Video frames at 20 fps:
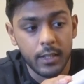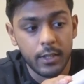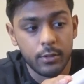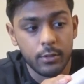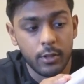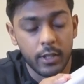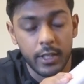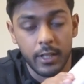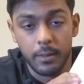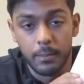it's
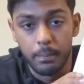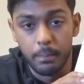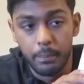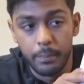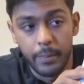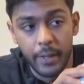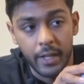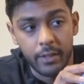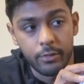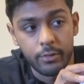got a
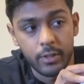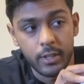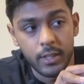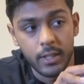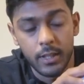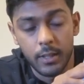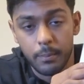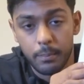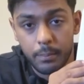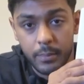
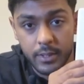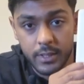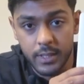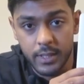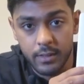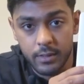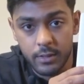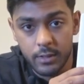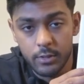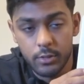battery
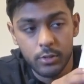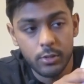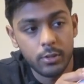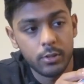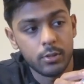percentage.